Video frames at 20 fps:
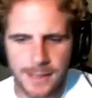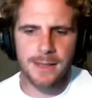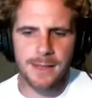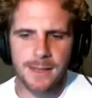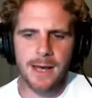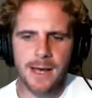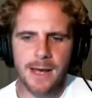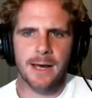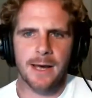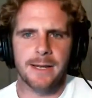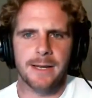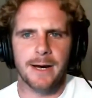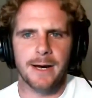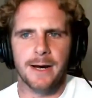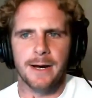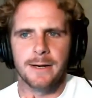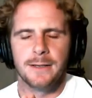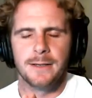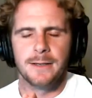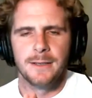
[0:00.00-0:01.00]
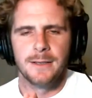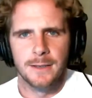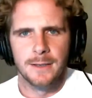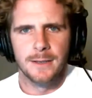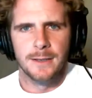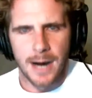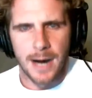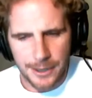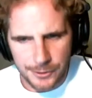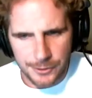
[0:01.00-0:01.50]
I, I uh,
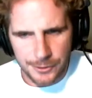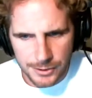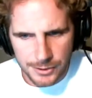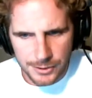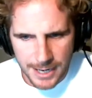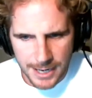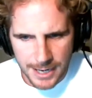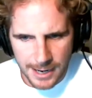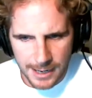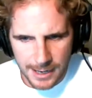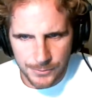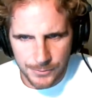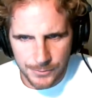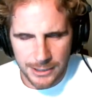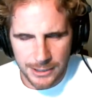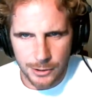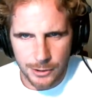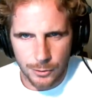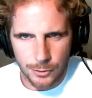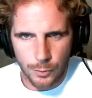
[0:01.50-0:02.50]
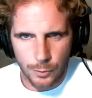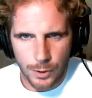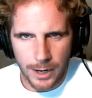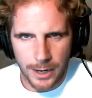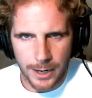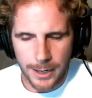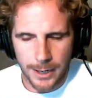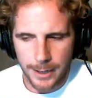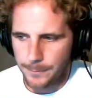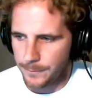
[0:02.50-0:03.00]
honor your time. Thank you
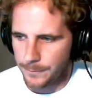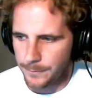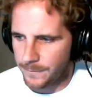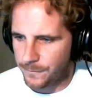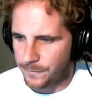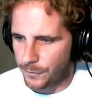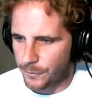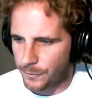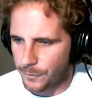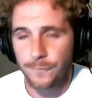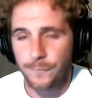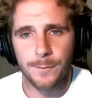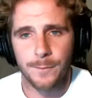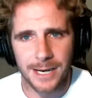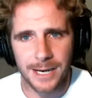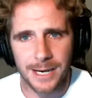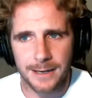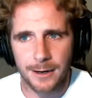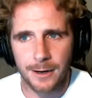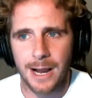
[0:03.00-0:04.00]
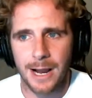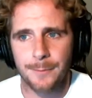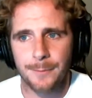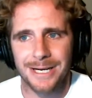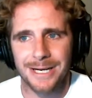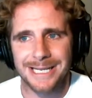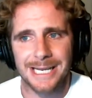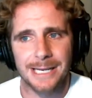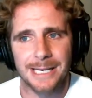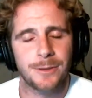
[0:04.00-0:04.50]
um, for, for being here.
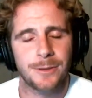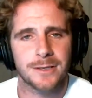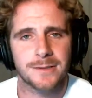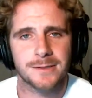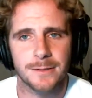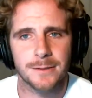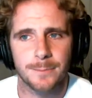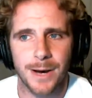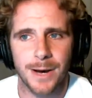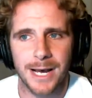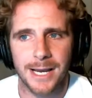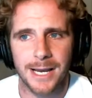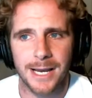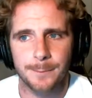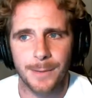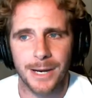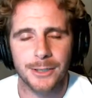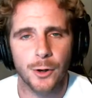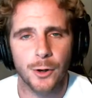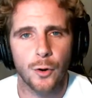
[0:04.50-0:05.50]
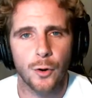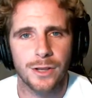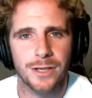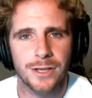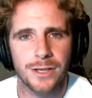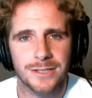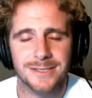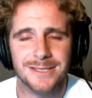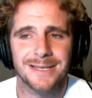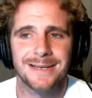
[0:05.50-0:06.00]
I'm going to keep this. My, my goal
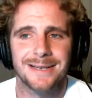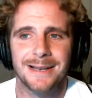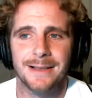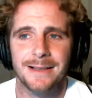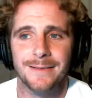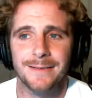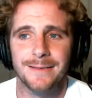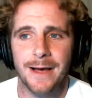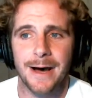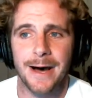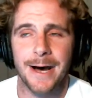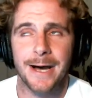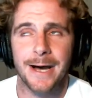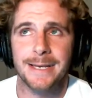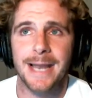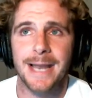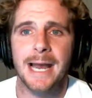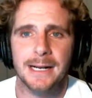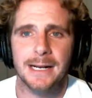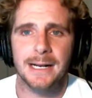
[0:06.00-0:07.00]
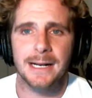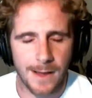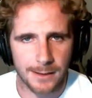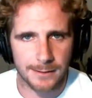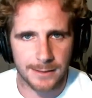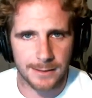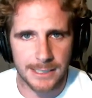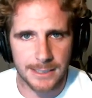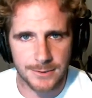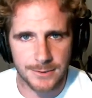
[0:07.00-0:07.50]
is to uh, 9
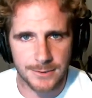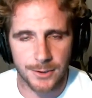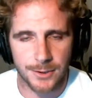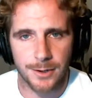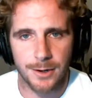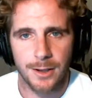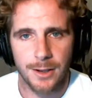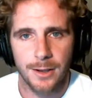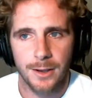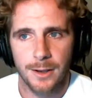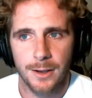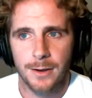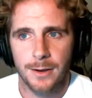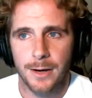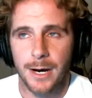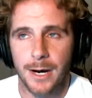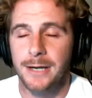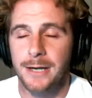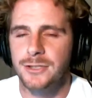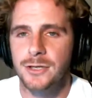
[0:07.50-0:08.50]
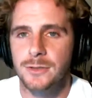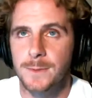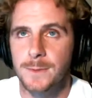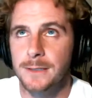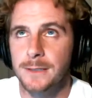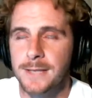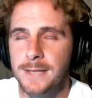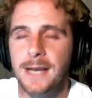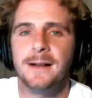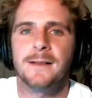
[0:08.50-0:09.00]
o'clock Eastern, uh, excuse
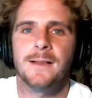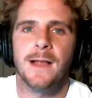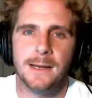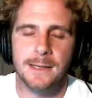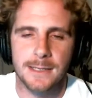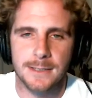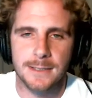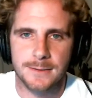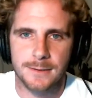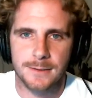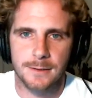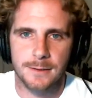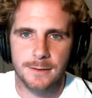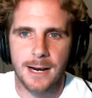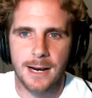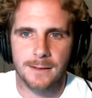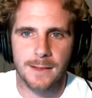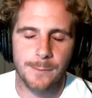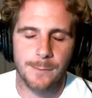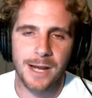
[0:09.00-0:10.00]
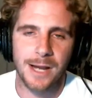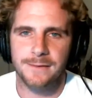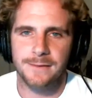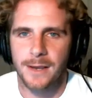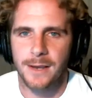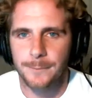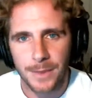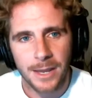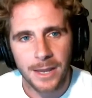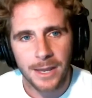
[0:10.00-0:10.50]
me, 10 o'clock Eastern, 9 o'clock my
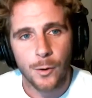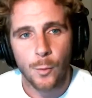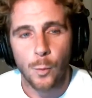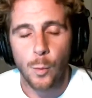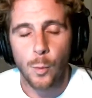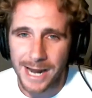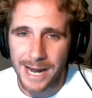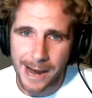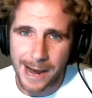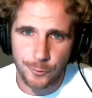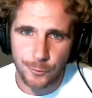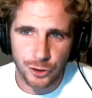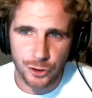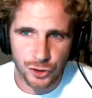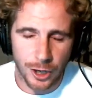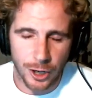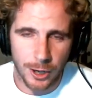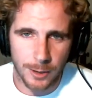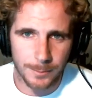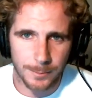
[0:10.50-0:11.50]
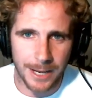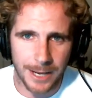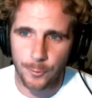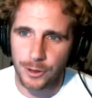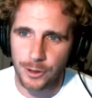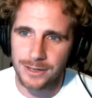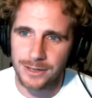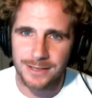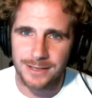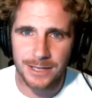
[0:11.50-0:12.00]
time, one hour sharp,
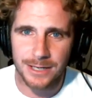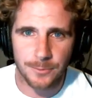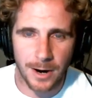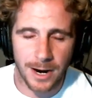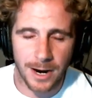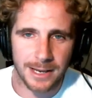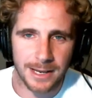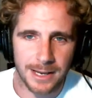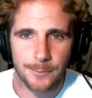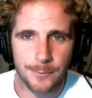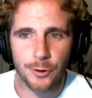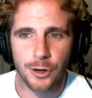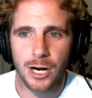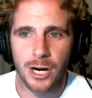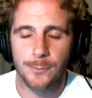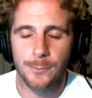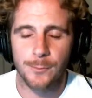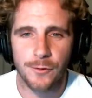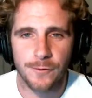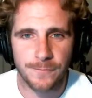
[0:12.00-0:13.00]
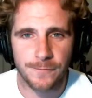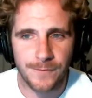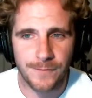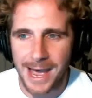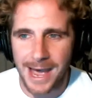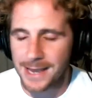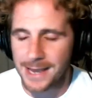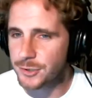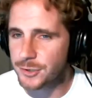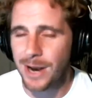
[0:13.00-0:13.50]
and we're going to dig right in. We're going to move
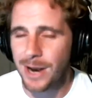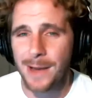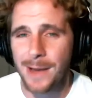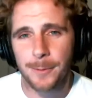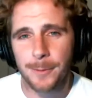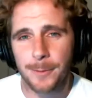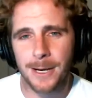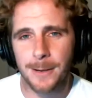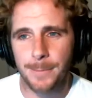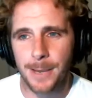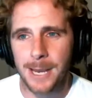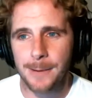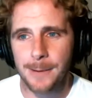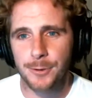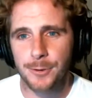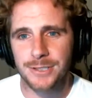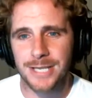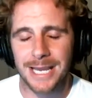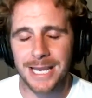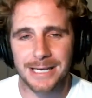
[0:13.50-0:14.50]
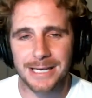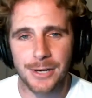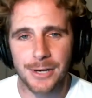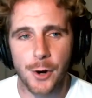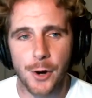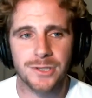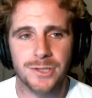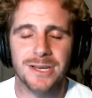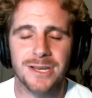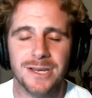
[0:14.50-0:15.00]
fast. Grab a pen and paper, take
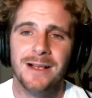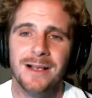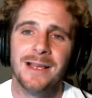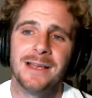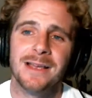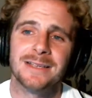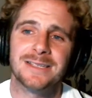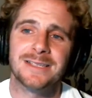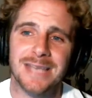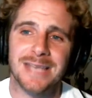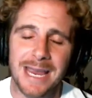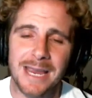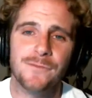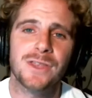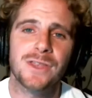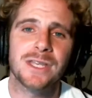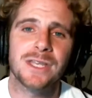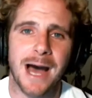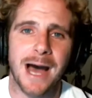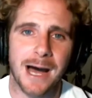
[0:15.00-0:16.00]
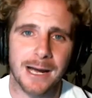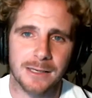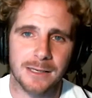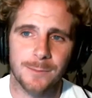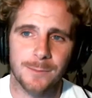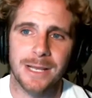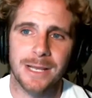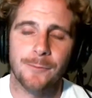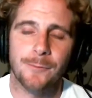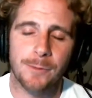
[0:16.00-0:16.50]
notes, save the
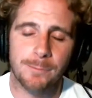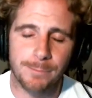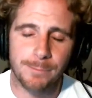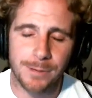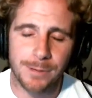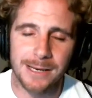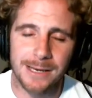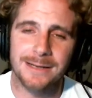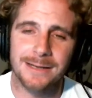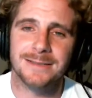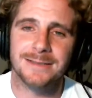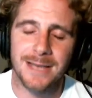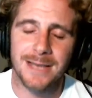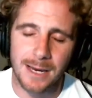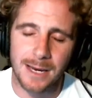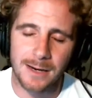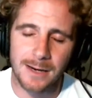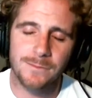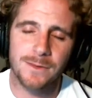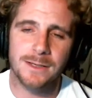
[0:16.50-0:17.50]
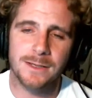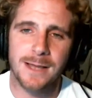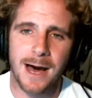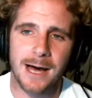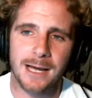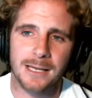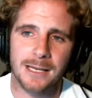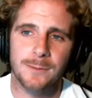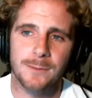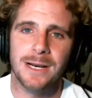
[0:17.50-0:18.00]
document. I repeat, save the
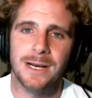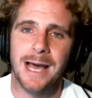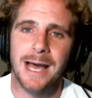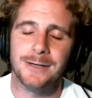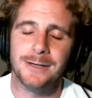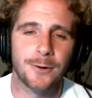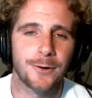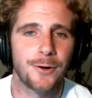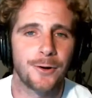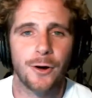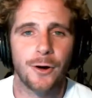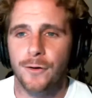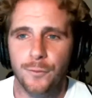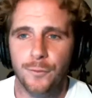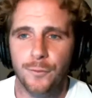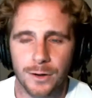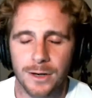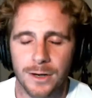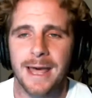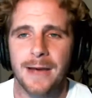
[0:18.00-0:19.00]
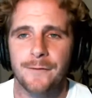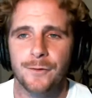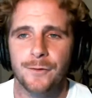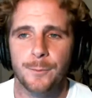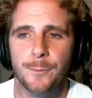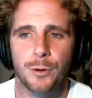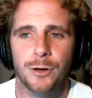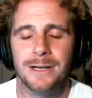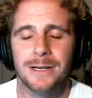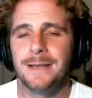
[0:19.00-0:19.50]
document. I don't know if we're going to
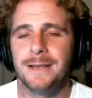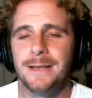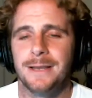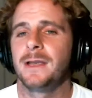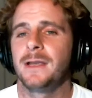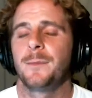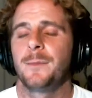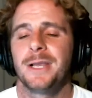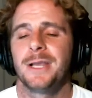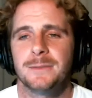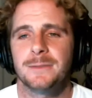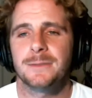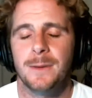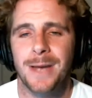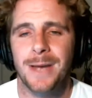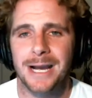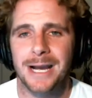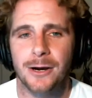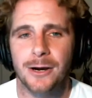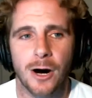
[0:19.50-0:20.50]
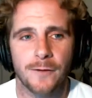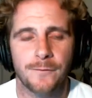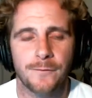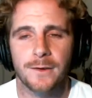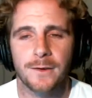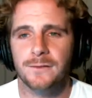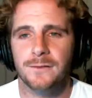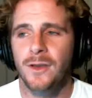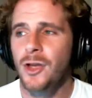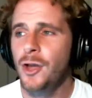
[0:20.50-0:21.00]
ever put it in the MLSP back
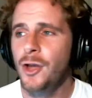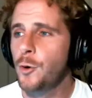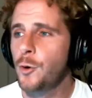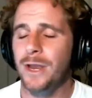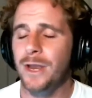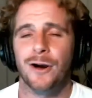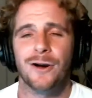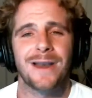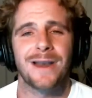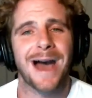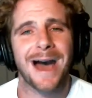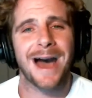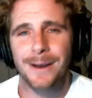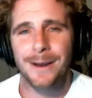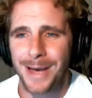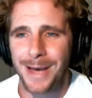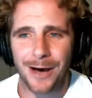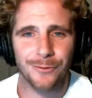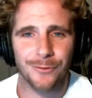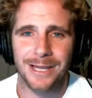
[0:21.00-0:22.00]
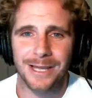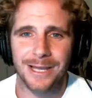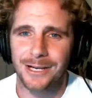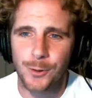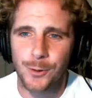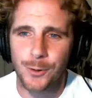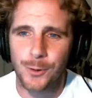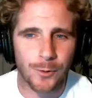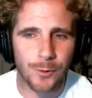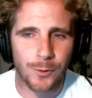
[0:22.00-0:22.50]
office. We are not about
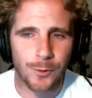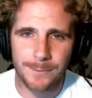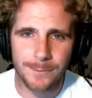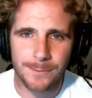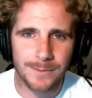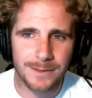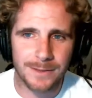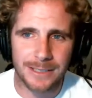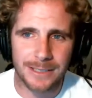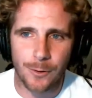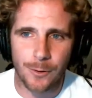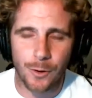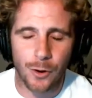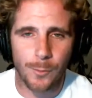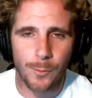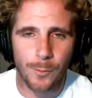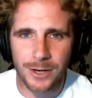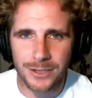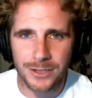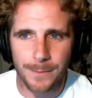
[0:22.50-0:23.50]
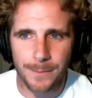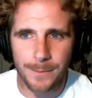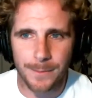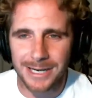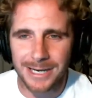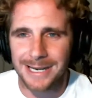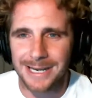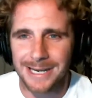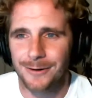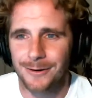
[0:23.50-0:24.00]
like quoting, you know, a whole bunch of
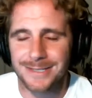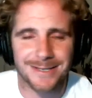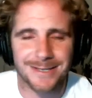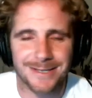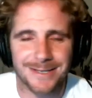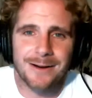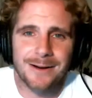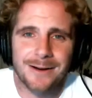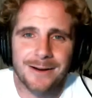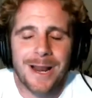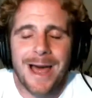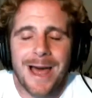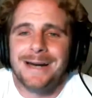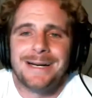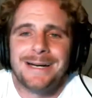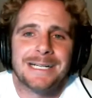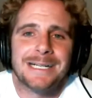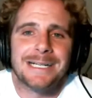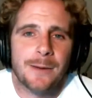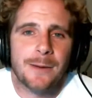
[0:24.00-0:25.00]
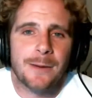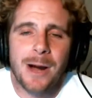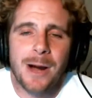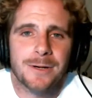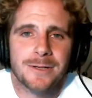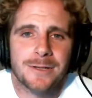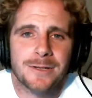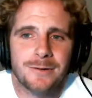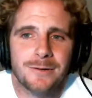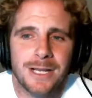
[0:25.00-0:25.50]
money here. It's not we're not an income
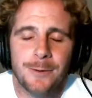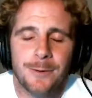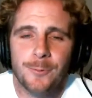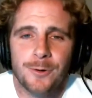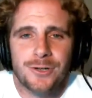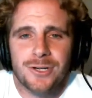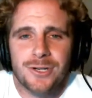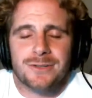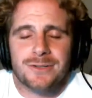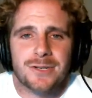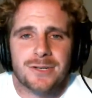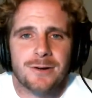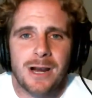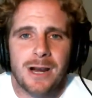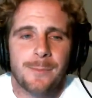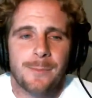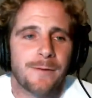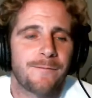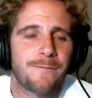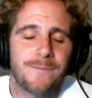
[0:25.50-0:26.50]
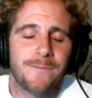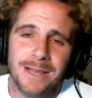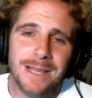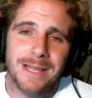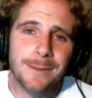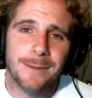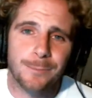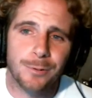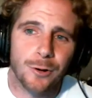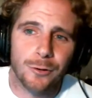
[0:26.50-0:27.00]
opportunity. We're just a straight up
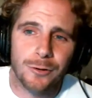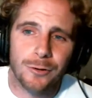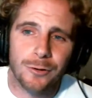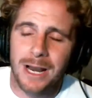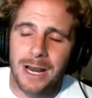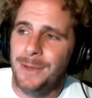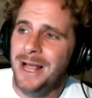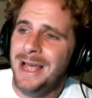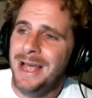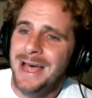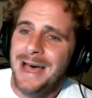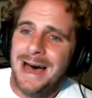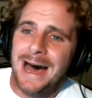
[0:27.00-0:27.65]
affiliate program.